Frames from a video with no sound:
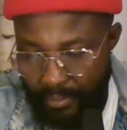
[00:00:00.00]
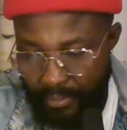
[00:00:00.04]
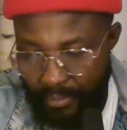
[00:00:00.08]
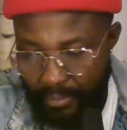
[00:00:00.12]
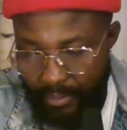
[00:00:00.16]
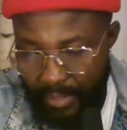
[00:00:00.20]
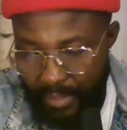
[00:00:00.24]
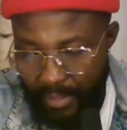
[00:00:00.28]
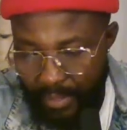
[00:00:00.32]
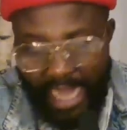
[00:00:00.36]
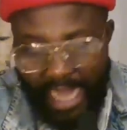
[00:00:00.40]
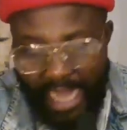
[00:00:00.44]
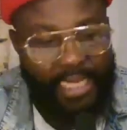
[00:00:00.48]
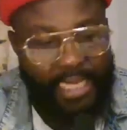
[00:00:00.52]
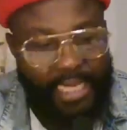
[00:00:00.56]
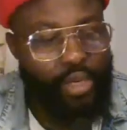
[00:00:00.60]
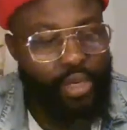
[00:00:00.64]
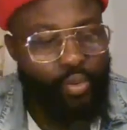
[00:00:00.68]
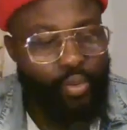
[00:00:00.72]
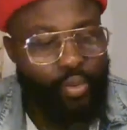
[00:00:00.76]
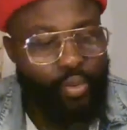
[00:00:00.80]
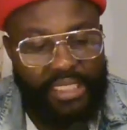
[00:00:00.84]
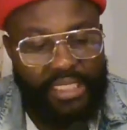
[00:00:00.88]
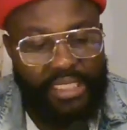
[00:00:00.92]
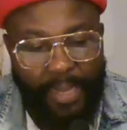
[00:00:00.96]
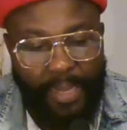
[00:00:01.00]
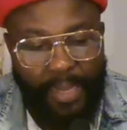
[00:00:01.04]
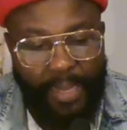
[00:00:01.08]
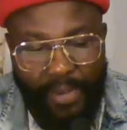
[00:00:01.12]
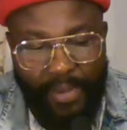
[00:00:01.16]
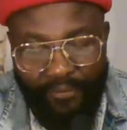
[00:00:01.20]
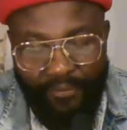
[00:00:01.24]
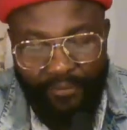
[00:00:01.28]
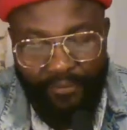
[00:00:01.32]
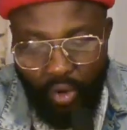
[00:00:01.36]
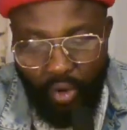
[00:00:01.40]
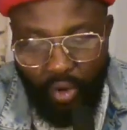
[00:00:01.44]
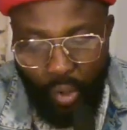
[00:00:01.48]
And he will disappear
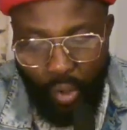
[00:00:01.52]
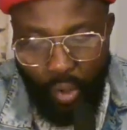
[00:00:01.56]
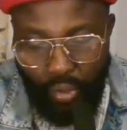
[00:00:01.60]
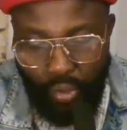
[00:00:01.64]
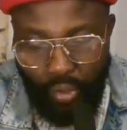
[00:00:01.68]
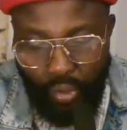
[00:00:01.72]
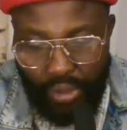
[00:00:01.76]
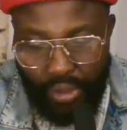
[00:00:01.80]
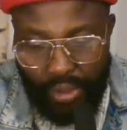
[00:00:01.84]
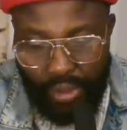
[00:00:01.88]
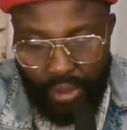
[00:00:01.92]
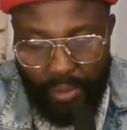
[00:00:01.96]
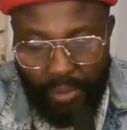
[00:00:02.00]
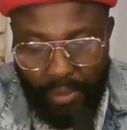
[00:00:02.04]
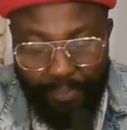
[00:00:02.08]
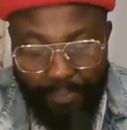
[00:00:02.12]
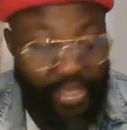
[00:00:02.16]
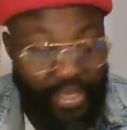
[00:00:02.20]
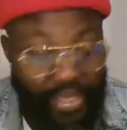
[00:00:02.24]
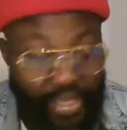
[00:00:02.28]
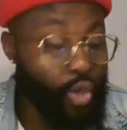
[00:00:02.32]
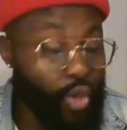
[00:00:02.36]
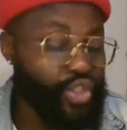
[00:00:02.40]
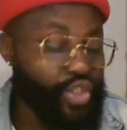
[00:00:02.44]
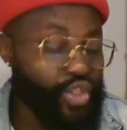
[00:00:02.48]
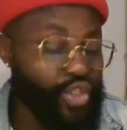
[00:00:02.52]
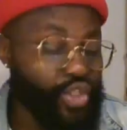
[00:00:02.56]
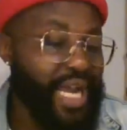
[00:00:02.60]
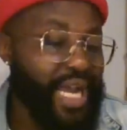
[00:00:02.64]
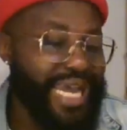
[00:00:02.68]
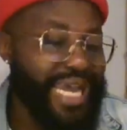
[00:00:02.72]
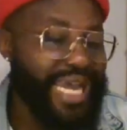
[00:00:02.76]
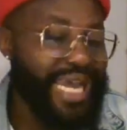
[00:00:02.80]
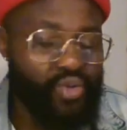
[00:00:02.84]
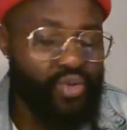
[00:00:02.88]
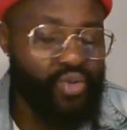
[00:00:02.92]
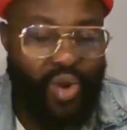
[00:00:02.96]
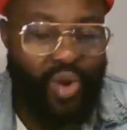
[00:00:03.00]
for good. Because he
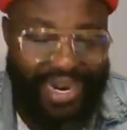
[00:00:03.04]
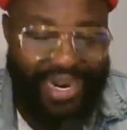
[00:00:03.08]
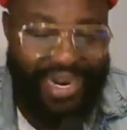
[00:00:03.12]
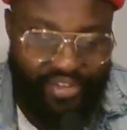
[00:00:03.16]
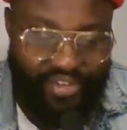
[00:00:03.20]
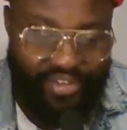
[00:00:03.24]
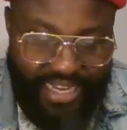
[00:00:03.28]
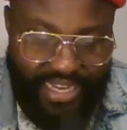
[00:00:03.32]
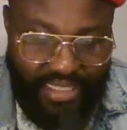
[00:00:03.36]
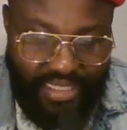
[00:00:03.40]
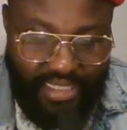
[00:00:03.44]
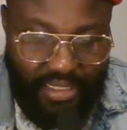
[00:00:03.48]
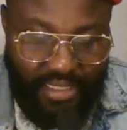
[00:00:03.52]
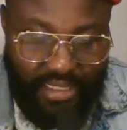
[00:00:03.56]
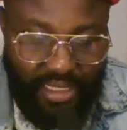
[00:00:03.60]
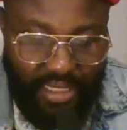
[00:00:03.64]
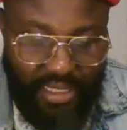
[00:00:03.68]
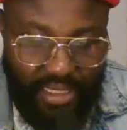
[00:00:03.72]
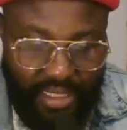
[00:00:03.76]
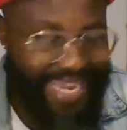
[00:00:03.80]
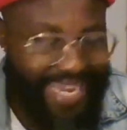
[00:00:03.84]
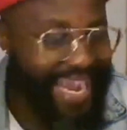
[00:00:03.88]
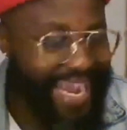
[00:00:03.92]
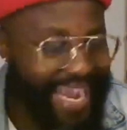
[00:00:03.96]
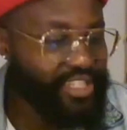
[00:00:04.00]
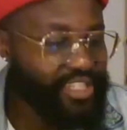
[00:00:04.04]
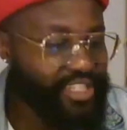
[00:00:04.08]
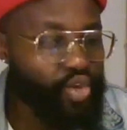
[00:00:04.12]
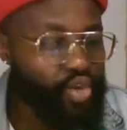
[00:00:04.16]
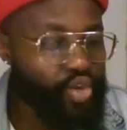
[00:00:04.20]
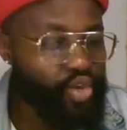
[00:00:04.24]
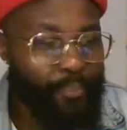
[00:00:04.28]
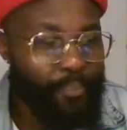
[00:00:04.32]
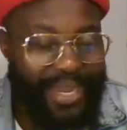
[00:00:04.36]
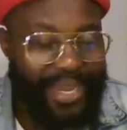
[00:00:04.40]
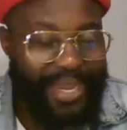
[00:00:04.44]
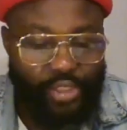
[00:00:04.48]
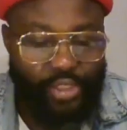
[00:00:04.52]
has no address. He has no
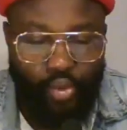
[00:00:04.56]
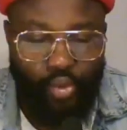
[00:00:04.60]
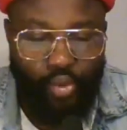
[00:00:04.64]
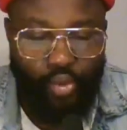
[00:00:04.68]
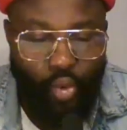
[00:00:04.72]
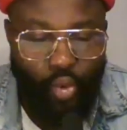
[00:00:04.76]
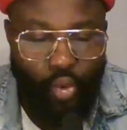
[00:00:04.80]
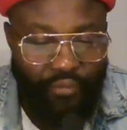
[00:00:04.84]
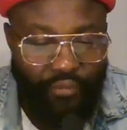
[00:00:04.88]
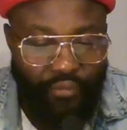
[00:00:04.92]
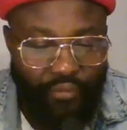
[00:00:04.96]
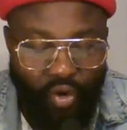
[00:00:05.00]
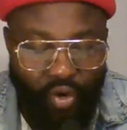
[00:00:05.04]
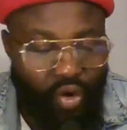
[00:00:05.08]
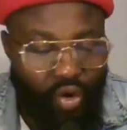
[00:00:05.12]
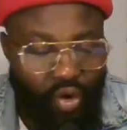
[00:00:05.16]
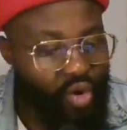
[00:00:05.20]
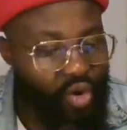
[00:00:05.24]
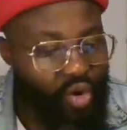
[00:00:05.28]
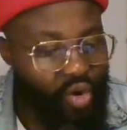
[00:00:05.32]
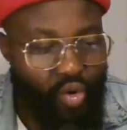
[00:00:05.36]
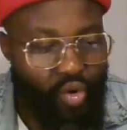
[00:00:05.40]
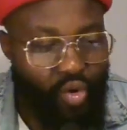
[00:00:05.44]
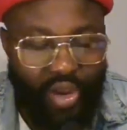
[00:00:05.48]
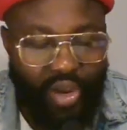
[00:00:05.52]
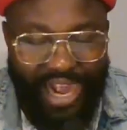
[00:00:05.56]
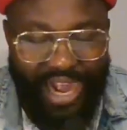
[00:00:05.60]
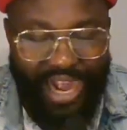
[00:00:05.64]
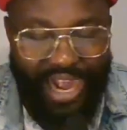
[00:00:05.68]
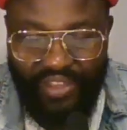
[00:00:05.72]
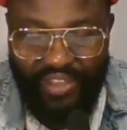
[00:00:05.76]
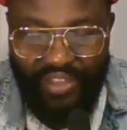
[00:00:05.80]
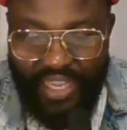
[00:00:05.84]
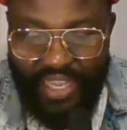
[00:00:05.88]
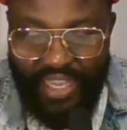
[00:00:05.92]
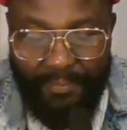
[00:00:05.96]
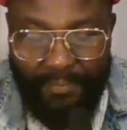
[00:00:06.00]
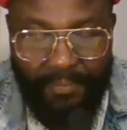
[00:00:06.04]
place to look after
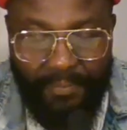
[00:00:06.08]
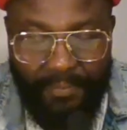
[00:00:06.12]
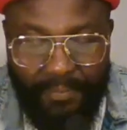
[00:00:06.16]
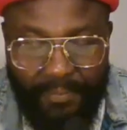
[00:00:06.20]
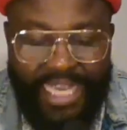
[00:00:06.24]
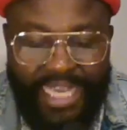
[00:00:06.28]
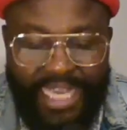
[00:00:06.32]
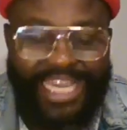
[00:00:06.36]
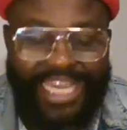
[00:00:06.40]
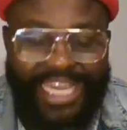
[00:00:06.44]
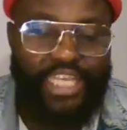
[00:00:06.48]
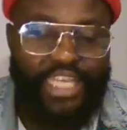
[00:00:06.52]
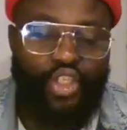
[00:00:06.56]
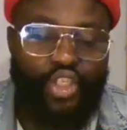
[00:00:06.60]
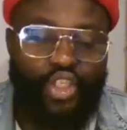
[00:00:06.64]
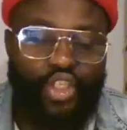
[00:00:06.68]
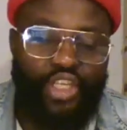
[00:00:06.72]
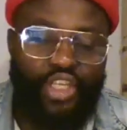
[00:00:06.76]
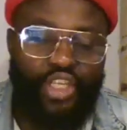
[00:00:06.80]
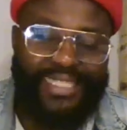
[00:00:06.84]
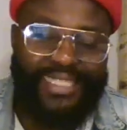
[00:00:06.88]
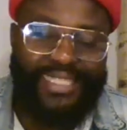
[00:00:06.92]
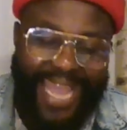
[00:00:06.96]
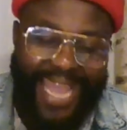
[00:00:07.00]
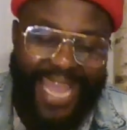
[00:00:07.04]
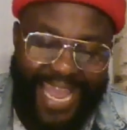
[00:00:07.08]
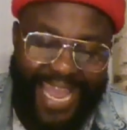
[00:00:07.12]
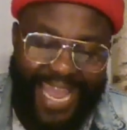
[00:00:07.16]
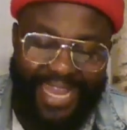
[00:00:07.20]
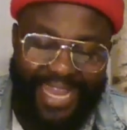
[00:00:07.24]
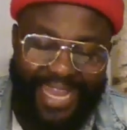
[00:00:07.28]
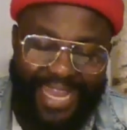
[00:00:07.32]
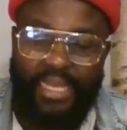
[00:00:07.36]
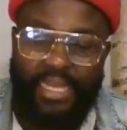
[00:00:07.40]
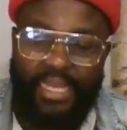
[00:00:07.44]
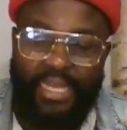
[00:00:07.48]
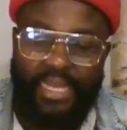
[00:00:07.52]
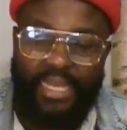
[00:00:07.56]
him. He is just there,
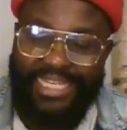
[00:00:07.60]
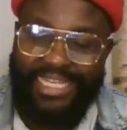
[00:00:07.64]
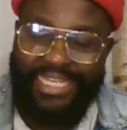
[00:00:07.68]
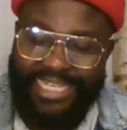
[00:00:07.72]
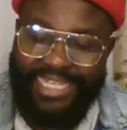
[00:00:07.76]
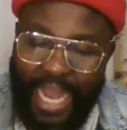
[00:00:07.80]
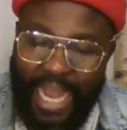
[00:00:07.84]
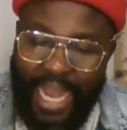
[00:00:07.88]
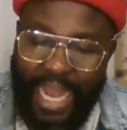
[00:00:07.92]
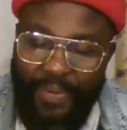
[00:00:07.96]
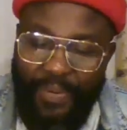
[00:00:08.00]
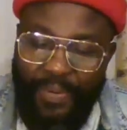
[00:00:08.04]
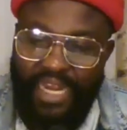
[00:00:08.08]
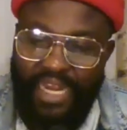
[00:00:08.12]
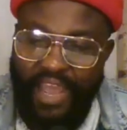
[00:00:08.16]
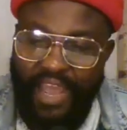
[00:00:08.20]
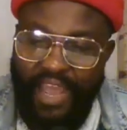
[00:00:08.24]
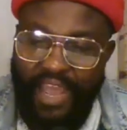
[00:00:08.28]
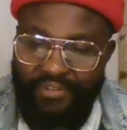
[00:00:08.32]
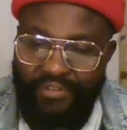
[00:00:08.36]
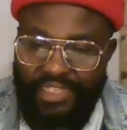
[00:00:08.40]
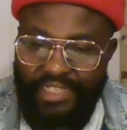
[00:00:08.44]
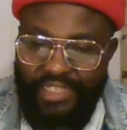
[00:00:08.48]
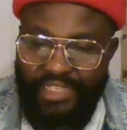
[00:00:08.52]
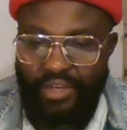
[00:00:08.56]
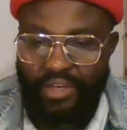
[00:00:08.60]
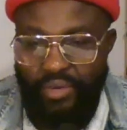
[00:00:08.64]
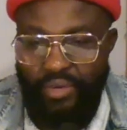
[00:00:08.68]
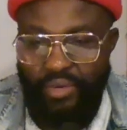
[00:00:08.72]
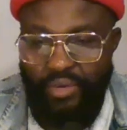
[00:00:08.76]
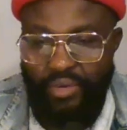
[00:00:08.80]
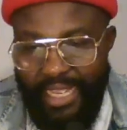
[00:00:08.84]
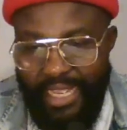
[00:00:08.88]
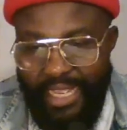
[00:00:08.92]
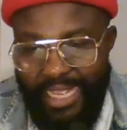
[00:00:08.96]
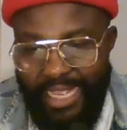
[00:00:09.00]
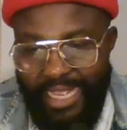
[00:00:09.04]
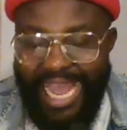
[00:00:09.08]
yapping every single
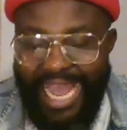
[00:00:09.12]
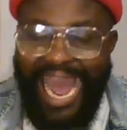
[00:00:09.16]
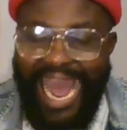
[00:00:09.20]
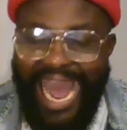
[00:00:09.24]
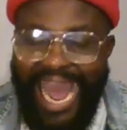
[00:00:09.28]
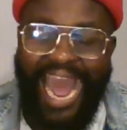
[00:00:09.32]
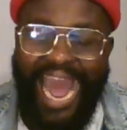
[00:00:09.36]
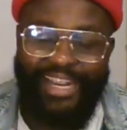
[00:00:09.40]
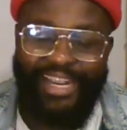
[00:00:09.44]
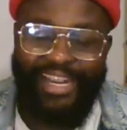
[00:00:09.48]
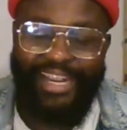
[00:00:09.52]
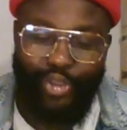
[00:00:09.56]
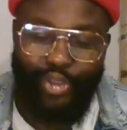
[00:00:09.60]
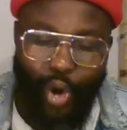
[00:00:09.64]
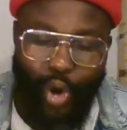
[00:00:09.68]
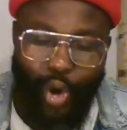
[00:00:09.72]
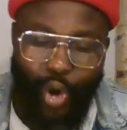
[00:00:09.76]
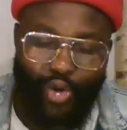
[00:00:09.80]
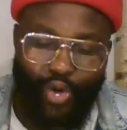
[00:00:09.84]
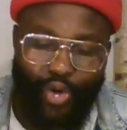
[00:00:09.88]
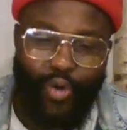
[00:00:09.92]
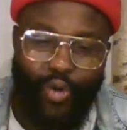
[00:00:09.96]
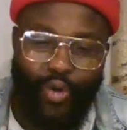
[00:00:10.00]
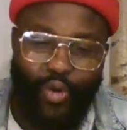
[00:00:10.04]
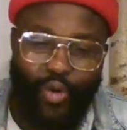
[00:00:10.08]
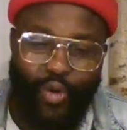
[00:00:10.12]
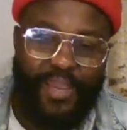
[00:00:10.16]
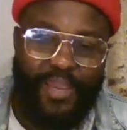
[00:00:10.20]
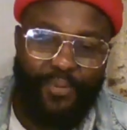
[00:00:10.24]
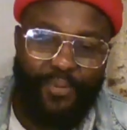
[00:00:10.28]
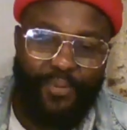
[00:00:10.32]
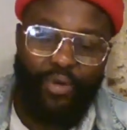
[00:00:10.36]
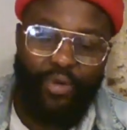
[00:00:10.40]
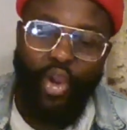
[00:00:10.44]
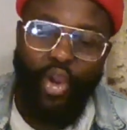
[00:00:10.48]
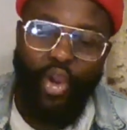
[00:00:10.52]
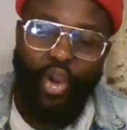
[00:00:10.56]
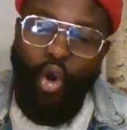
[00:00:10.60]
day. I told you
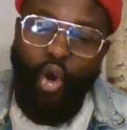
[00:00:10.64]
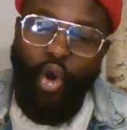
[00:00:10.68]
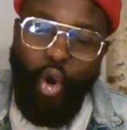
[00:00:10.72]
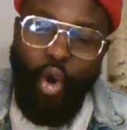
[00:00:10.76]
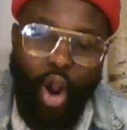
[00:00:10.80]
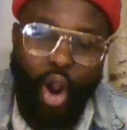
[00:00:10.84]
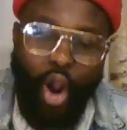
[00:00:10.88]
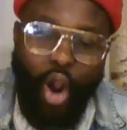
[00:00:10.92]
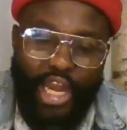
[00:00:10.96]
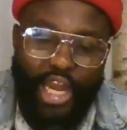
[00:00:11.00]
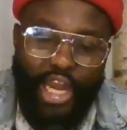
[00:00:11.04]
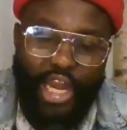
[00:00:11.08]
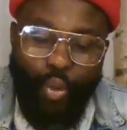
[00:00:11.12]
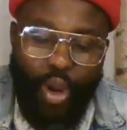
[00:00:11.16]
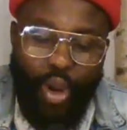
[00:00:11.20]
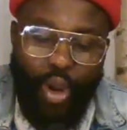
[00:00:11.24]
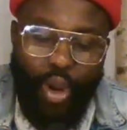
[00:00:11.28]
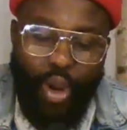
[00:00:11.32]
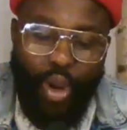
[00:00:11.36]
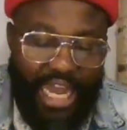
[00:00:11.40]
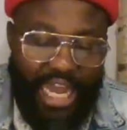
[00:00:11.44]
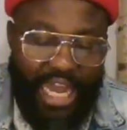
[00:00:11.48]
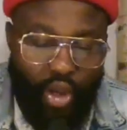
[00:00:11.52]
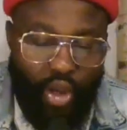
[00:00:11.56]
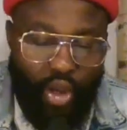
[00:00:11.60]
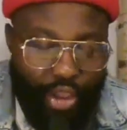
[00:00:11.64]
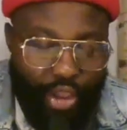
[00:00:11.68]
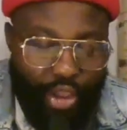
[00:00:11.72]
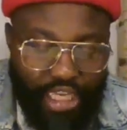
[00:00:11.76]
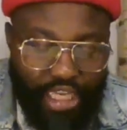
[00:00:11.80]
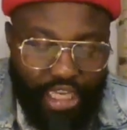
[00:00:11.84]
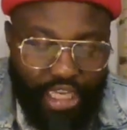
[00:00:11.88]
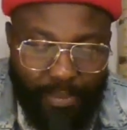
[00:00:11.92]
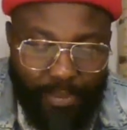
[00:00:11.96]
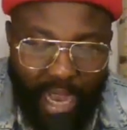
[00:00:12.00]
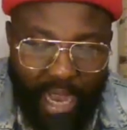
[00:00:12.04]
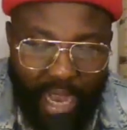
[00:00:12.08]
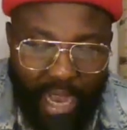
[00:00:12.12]
people, only what Aloy
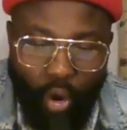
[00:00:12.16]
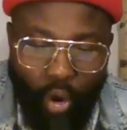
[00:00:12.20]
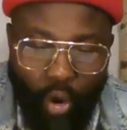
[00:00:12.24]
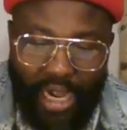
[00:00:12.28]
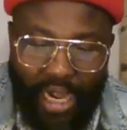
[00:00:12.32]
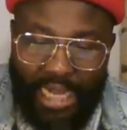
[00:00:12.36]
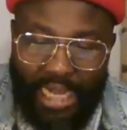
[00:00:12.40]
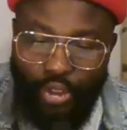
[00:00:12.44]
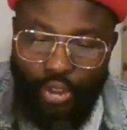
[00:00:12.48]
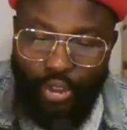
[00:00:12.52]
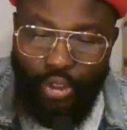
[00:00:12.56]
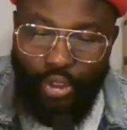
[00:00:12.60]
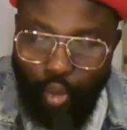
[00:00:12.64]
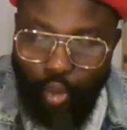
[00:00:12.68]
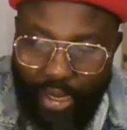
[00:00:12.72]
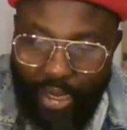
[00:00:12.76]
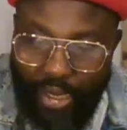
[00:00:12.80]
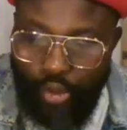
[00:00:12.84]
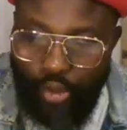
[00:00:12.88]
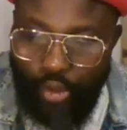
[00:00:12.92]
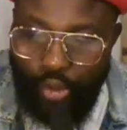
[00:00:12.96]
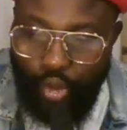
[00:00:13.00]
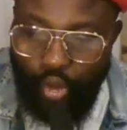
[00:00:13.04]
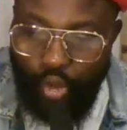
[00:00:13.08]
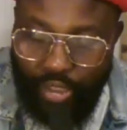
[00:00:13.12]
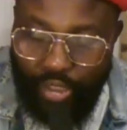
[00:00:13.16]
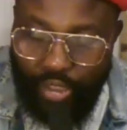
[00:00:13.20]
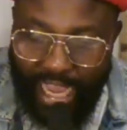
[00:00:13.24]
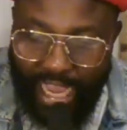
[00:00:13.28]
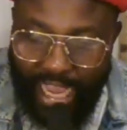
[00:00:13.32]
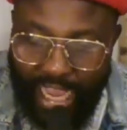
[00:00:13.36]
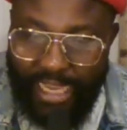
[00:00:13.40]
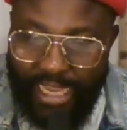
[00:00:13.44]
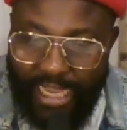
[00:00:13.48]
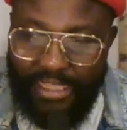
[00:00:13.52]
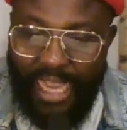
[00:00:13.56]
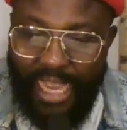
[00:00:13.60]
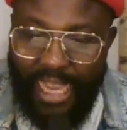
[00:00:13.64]
Ejimakor can tweet
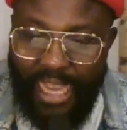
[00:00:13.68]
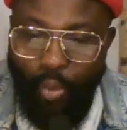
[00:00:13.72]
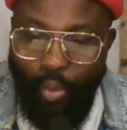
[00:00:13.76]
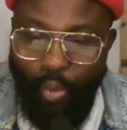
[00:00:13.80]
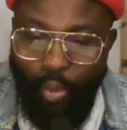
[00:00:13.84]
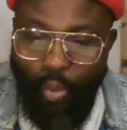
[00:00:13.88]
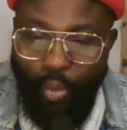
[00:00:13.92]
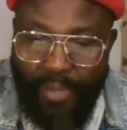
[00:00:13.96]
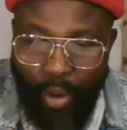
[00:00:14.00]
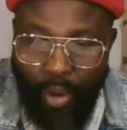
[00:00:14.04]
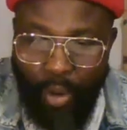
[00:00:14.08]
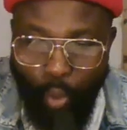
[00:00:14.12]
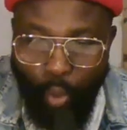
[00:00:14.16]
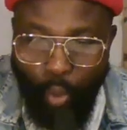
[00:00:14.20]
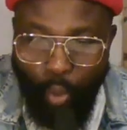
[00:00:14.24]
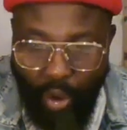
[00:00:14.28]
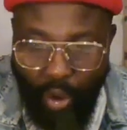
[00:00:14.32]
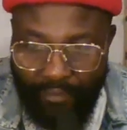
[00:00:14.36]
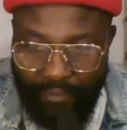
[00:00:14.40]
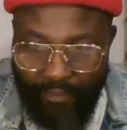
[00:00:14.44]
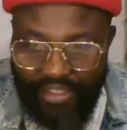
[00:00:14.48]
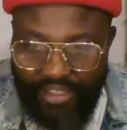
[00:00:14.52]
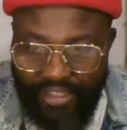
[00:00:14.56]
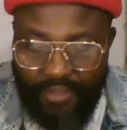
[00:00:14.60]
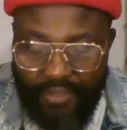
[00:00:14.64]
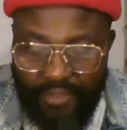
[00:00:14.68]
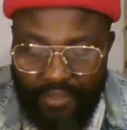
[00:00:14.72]
today that will make waves